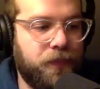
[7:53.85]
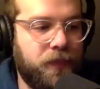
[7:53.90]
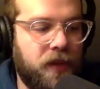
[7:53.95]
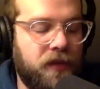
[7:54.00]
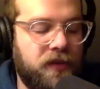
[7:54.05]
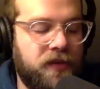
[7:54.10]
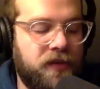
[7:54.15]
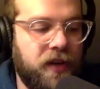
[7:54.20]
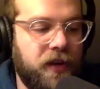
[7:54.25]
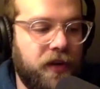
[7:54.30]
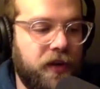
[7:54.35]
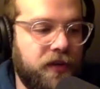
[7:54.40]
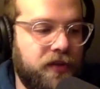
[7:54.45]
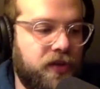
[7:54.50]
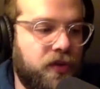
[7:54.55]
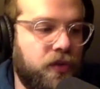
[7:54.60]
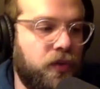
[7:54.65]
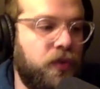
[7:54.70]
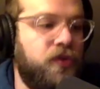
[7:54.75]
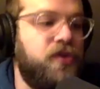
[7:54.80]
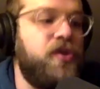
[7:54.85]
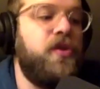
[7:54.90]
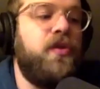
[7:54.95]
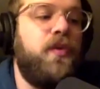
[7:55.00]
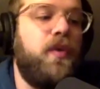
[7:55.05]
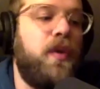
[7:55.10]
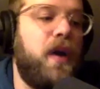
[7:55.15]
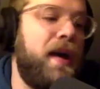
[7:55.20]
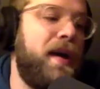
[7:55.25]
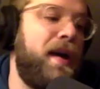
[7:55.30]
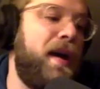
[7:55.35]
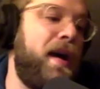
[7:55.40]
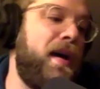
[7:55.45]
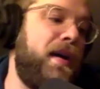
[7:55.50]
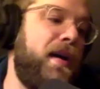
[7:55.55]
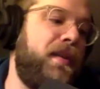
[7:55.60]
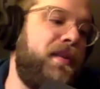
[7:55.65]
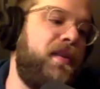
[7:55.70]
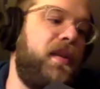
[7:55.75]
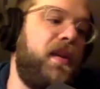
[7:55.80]
During school too, I
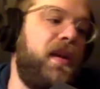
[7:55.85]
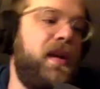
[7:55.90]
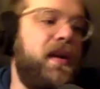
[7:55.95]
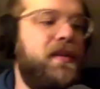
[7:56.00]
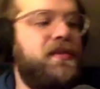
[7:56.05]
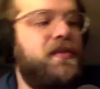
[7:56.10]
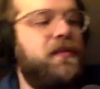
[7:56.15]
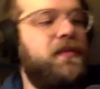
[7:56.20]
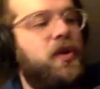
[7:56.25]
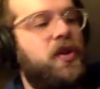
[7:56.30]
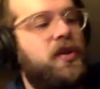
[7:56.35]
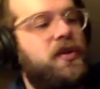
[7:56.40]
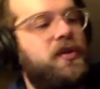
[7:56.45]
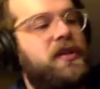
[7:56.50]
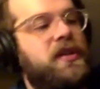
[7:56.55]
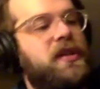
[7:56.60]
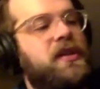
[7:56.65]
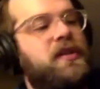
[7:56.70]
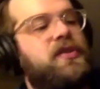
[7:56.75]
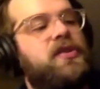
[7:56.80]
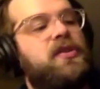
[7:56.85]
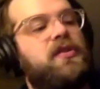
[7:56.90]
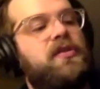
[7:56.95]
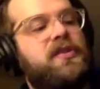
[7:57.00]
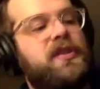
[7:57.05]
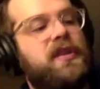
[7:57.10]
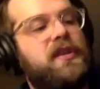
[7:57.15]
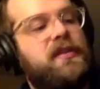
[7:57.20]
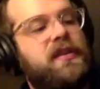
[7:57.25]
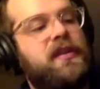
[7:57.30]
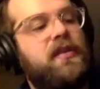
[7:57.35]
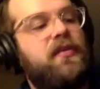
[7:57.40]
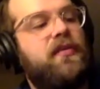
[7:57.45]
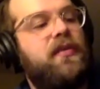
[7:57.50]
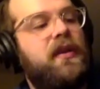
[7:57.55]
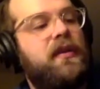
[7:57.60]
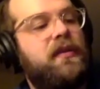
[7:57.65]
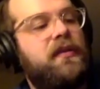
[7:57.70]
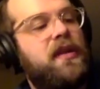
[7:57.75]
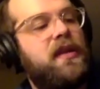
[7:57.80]
had some good teachers at
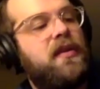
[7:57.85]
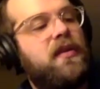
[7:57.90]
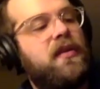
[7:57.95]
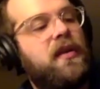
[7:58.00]
Deering that